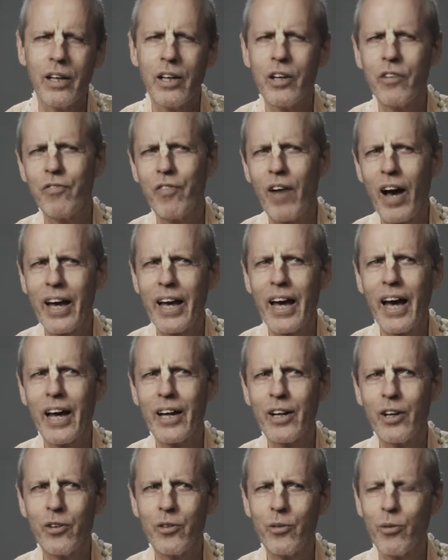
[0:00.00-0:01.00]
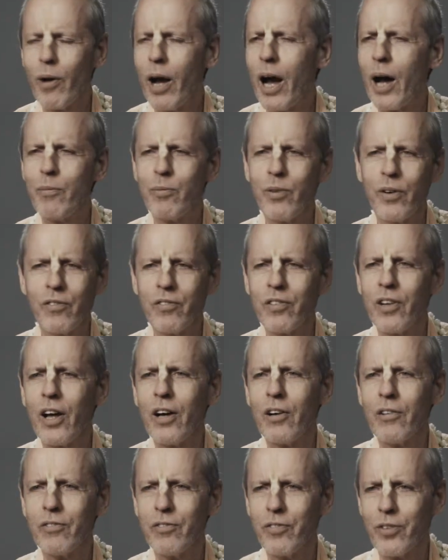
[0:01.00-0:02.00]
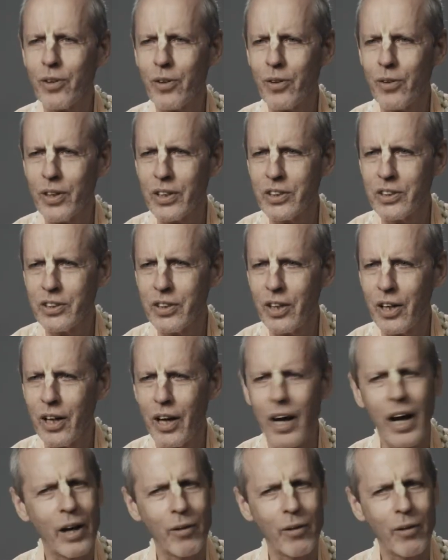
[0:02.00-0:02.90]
if I had a drop of love for Krishna,